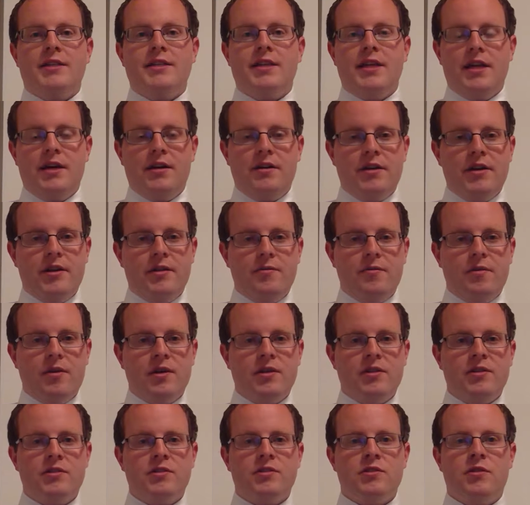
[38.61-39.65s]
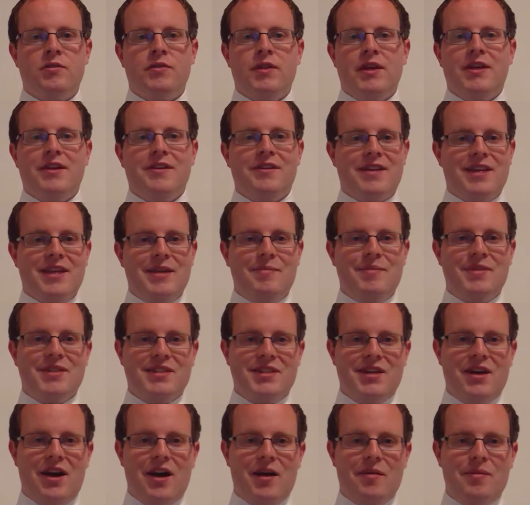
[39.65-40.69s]
tell anyone so that he could keep his
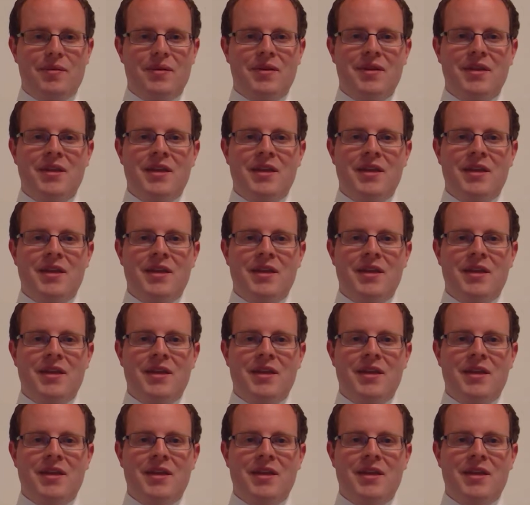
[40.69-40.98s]
job.